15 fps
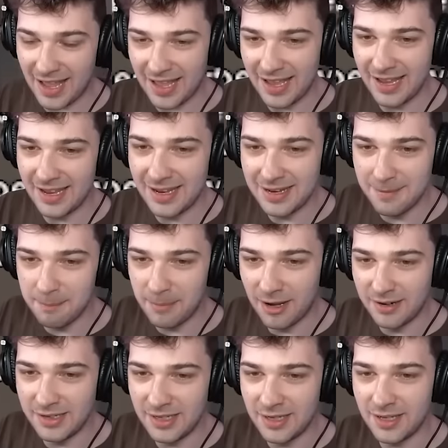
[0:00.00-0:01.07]
hey,
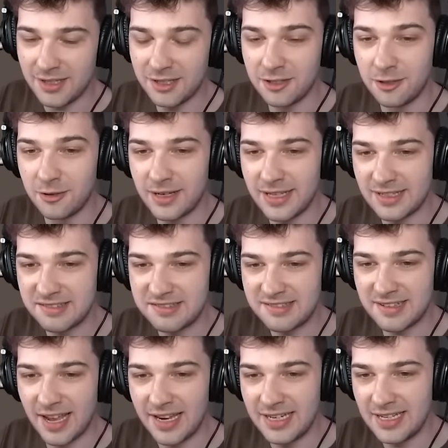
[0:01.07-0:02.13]
buddy, you
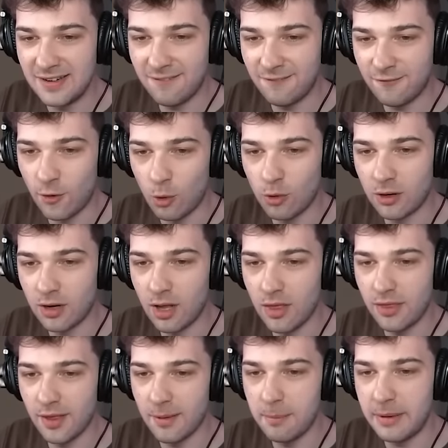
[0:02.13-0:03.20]
excited for the